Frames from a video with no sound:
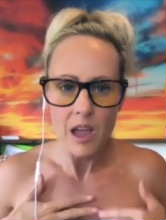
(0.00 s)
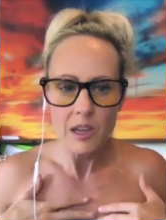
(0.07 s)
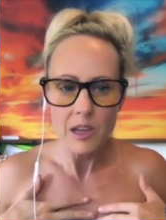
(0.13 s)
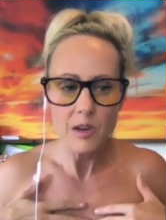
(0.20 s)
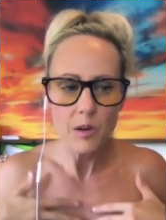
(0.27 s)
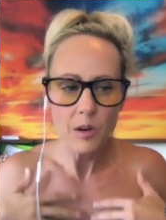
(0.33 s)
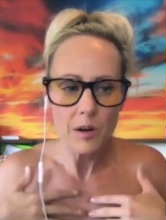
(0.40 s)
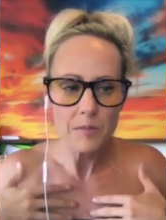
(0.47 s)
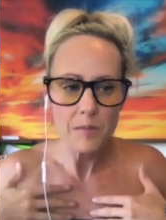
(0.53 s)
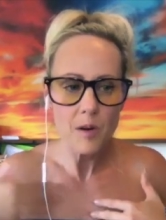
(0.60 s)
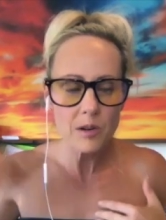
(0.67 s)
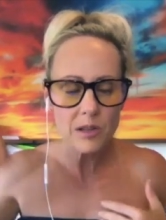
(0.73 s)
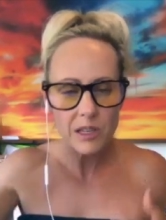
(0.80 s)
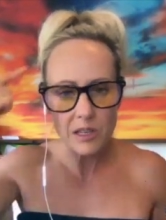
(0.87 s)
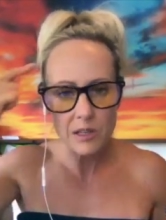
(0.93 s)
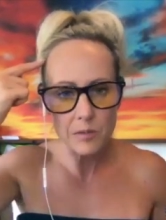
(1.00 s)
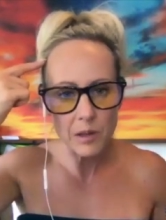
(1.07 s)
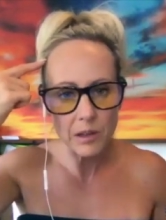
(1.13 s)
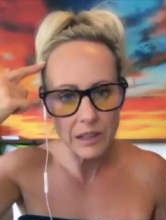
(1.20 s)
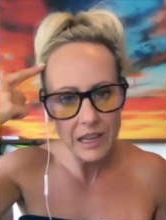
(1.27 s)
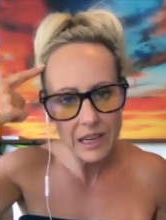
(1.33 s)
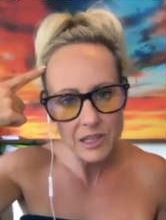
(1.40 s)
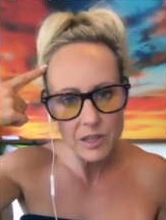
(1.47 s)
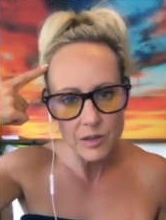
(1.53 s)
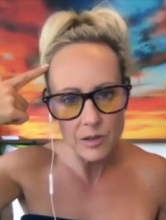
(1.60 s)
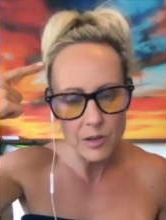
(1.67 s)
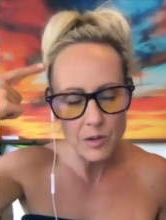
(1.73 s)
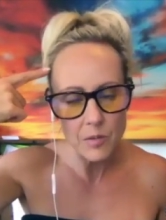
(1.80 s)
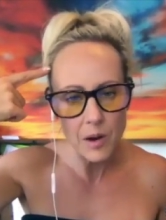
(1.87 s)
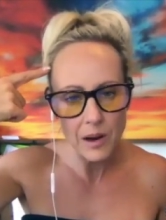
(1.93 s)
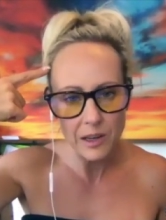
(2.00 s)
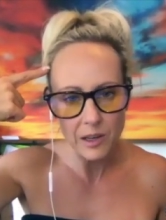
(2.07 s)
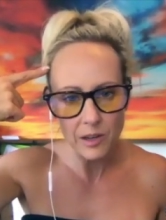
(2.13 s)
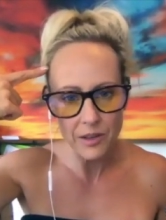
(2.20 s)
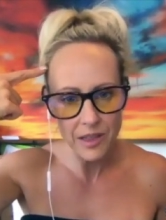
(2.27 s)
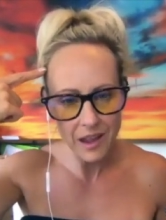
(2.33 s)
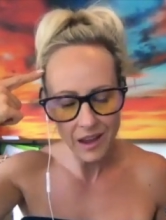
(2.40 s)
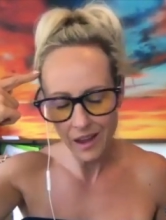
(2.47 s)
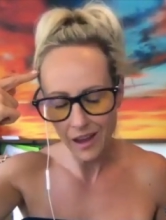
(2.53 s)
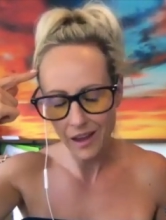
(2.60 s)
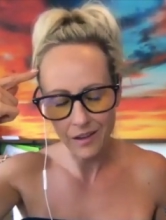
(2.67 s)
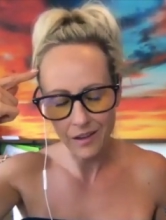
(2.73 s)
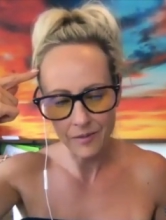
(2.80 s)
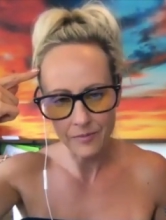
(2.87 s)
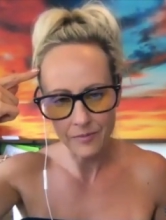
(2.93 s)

Your emotions will lead you to what you're thinking.